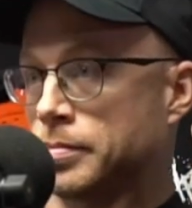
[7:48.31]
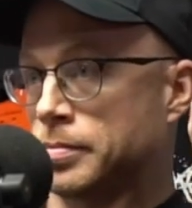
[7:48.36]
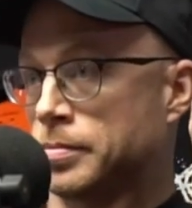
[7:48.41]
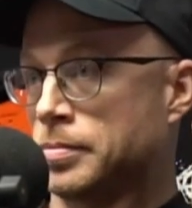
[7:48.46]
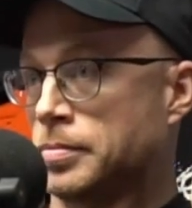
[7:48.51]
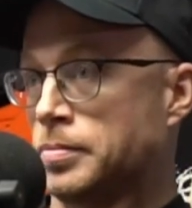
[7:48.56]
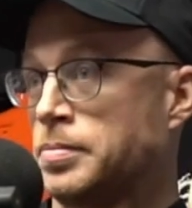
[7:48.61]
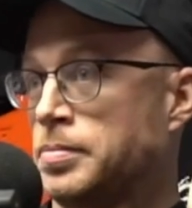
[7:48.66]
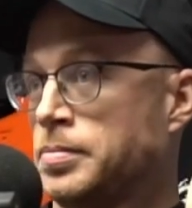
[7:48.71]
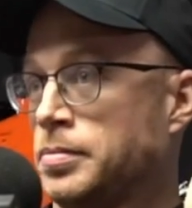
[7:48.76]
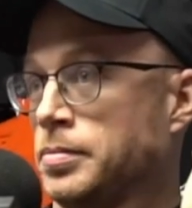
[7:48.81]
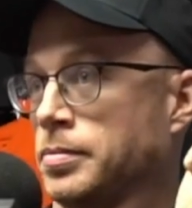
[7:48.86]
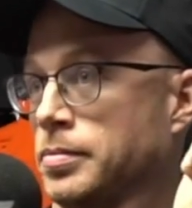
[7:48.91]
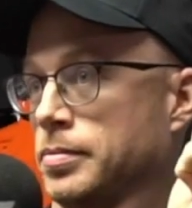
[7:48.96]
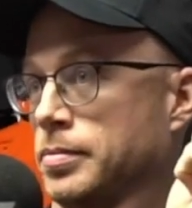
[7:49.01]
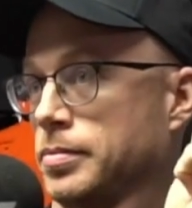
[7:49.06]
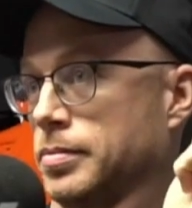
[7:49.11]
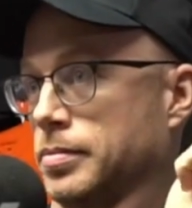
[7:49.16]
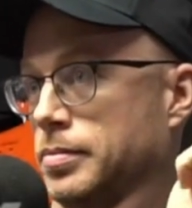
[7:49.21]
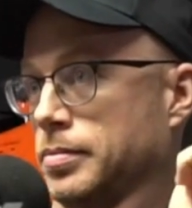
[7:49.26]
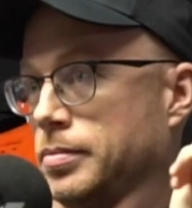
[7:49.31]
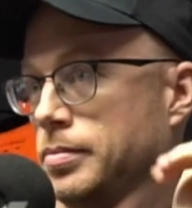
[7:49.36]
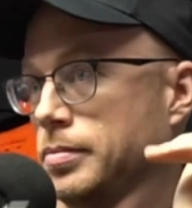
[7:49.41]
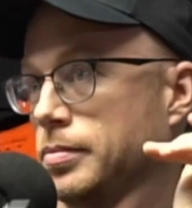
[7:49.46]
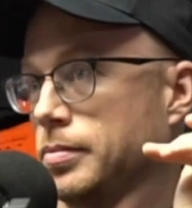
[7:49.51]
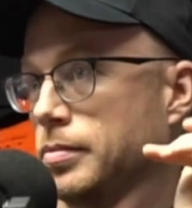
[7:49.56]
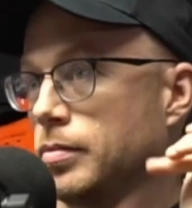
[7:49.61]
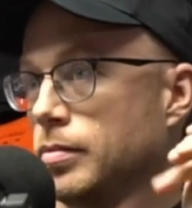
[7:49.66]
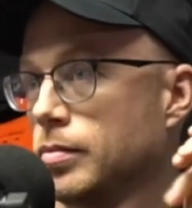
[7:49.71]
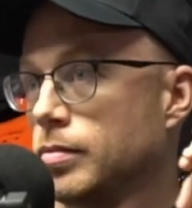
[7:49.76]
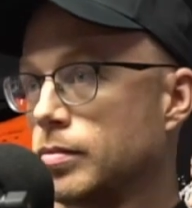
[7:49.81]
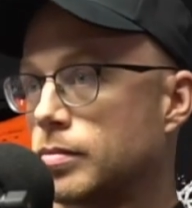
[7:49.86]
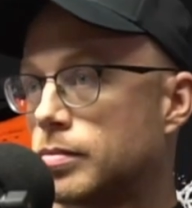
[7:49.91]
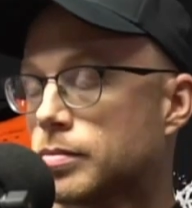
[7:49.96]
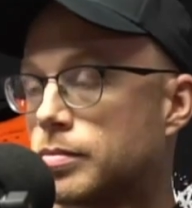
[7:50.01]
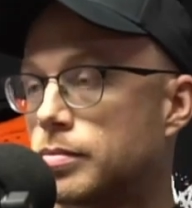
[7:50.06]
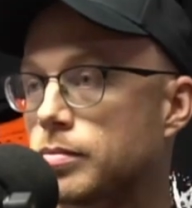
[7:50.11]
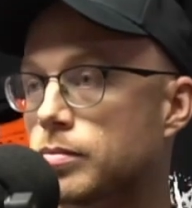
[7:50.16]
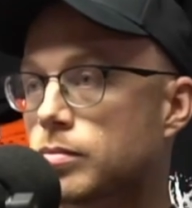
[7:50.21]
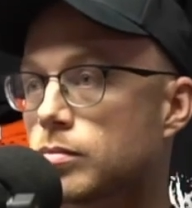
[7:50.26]
You go to the waiting room,
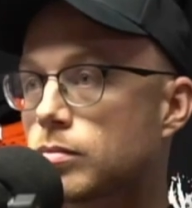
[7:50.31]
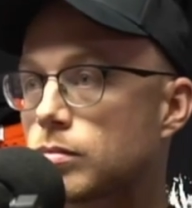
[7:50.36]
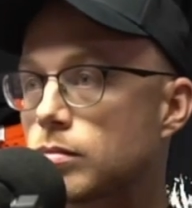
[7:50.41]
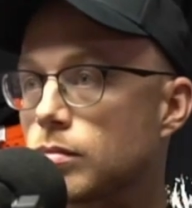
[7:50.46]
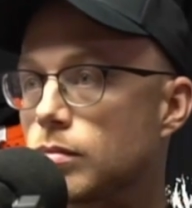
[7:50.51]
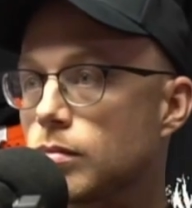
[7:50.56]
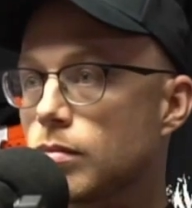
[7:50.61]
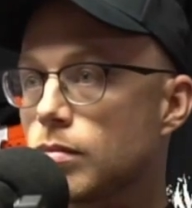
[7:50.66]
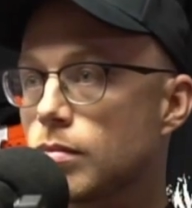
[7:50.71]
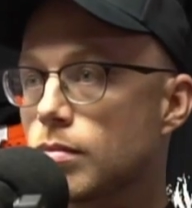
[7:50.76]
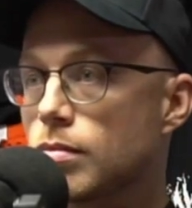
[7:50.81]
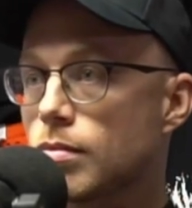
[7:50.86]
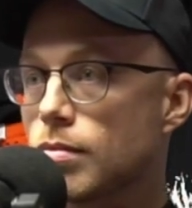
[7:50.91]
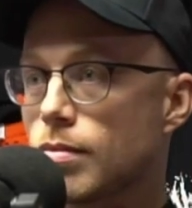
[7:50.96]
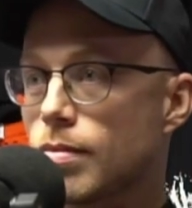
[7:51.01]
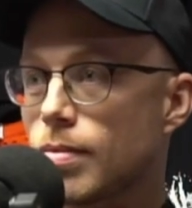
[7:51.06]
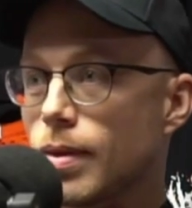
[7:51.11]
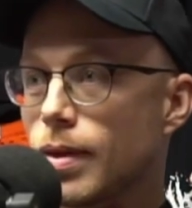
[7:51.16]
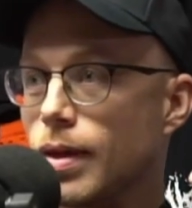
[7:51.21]
pre-waiting room,